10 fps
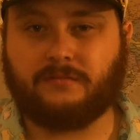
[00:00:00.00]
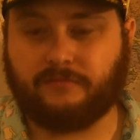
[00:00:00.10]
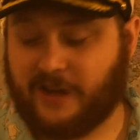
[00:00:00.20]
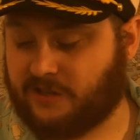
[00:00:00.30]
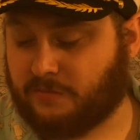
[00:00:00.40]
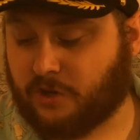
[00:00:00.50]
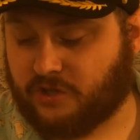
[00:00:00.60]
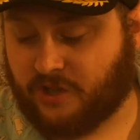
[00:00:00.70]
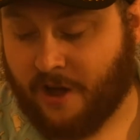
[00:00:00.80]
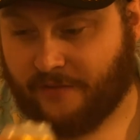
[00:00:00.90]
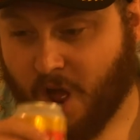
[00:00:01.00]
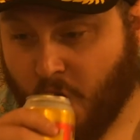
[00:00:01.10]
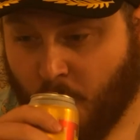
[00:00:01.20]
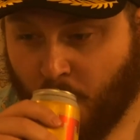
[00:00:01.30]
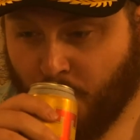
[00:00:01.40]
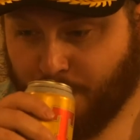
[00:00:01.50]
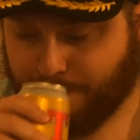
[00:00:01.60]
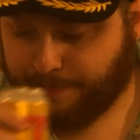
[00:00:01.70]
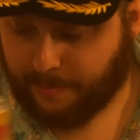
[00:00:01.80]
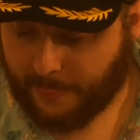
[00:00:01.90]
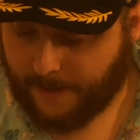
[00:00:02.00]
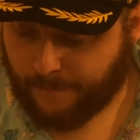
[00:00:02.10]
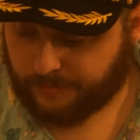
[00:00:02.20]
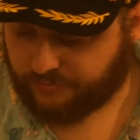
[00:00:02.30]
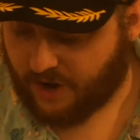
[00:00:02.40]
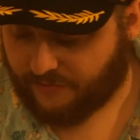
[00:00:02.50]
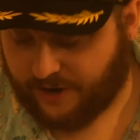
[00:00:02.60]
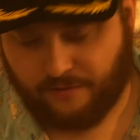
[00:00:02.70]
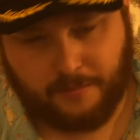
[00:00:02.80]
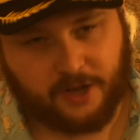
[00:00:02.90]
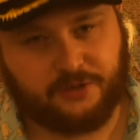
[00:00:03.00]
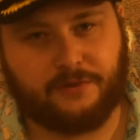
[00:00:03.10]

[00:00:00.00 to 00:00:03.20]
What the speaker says: That's some good stuff. Definitely reminds me